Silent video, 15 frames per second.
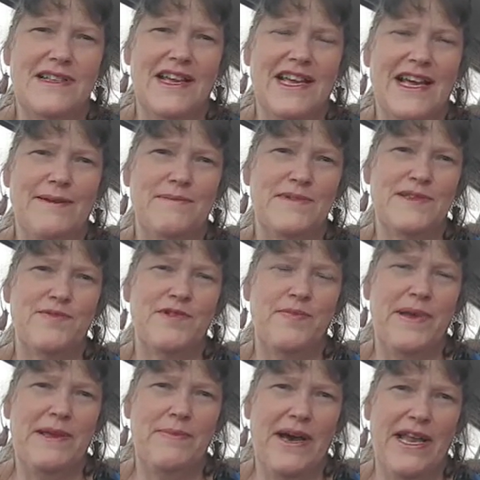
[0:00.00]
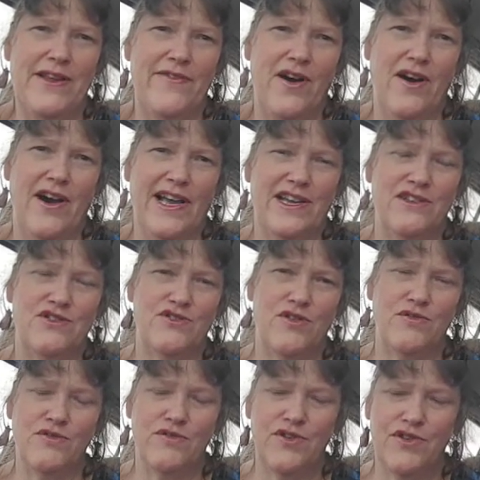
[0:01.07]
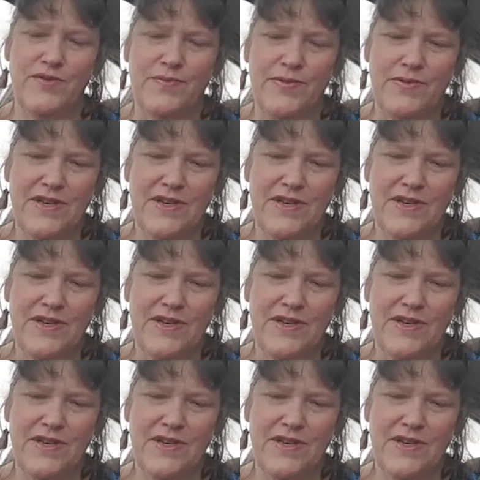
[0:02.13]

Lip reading: that comes with being part of a high control group,